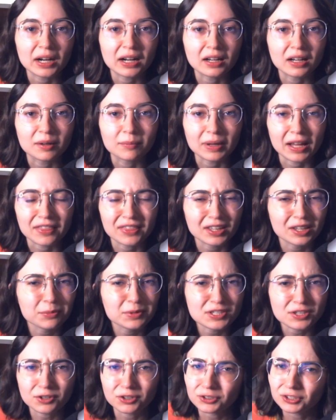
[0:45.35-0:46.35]
I think it
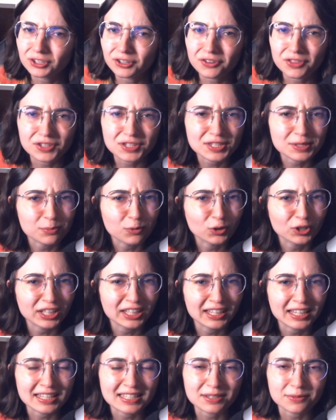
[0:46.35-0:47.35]
was earlier this
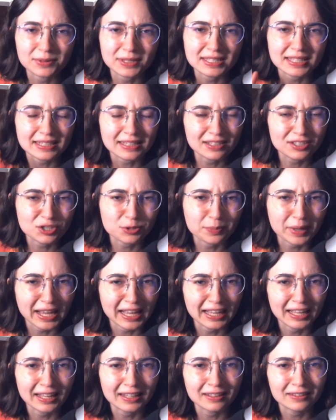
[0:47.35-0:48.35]
morning because it was in
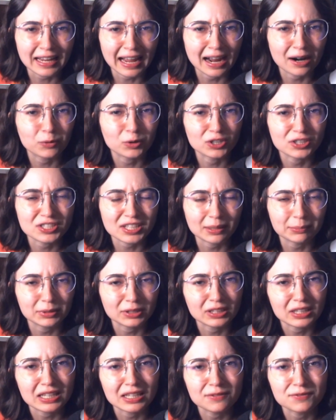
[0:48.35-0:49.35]
Japan hours, I
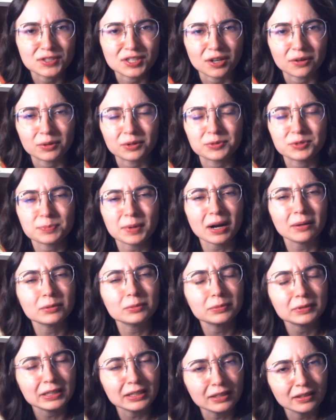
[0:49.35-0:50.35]
believe, so it was
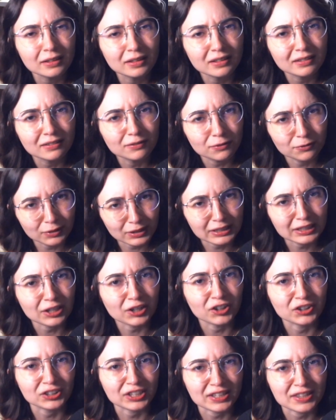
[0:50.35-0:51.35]
probably really
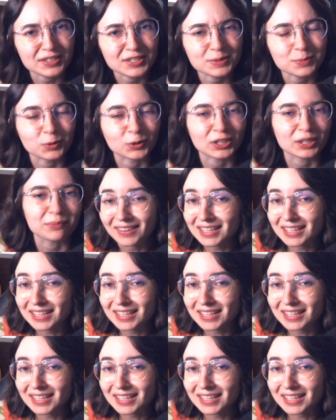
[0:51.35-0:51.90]
early this morning.